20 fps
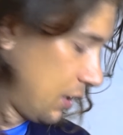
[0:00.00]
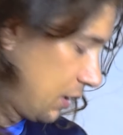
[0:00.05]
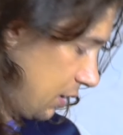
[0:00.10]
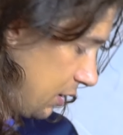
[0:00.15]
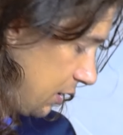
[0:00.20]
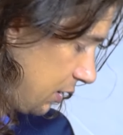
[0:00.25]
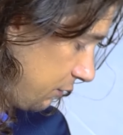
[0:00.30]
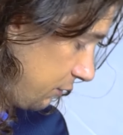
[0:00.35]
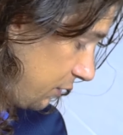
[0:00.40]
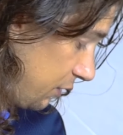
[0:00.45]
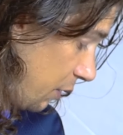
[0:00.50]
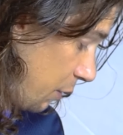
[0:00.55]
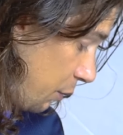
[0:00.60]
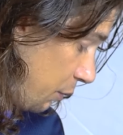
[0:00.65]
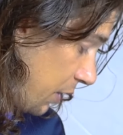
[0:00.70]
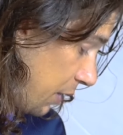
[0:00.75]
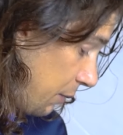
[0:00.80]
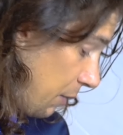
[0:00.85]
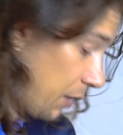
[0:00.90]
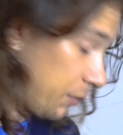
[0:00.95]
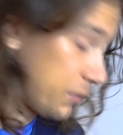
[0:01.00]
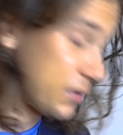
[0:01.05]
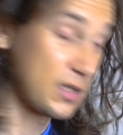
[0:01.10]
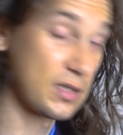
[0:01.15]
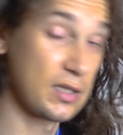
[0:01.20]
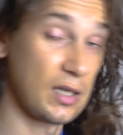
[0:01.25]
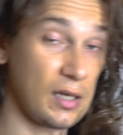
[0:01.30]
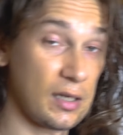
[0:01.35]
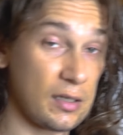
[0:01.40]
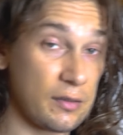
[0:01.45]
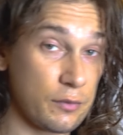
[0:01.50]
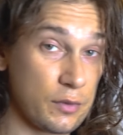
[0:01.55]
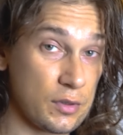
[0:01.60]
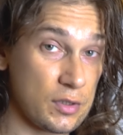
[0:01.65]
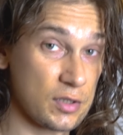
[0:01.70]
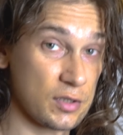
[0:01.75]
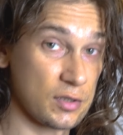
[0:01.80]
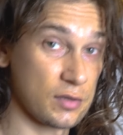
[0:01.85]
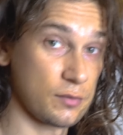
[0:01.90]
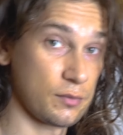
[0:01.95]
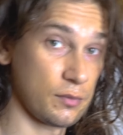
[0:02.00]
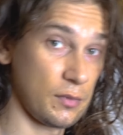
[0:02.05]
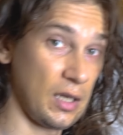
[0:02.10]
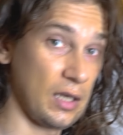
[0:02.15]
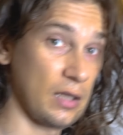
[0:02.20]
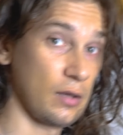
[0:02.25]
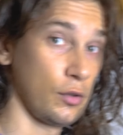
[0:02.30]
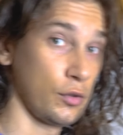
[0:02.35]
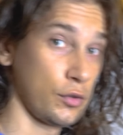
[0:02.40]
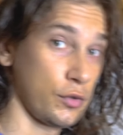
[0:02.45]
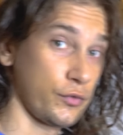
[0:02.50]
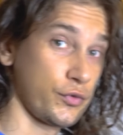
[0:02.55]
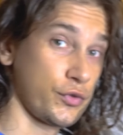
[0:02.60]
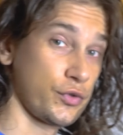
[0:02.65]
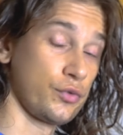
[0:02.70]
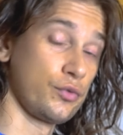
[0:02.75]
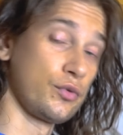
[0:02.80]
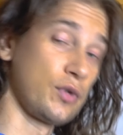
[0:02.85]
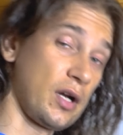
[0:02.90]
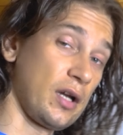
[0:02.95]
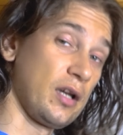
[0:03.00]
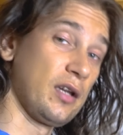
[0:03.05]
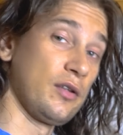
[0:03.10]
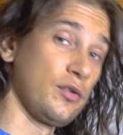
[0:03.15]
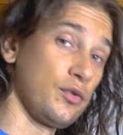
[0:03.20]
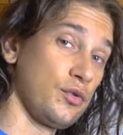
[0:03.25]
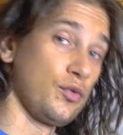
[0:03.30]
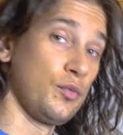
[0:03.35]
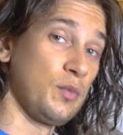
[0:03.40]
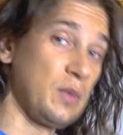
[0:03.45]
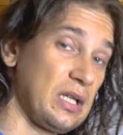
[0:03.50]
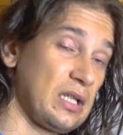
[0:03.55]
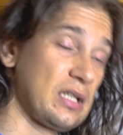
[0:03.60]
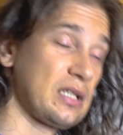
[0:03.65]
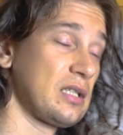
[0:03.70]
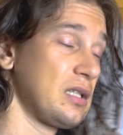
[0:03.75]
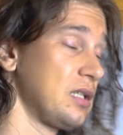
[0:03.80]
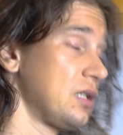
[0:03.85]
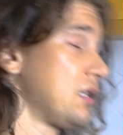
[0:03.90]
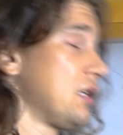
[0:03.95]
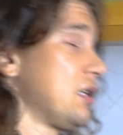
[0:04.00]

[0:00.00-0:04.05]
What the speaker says: and when my mom is done, we just add a lot of sugar and you mix it,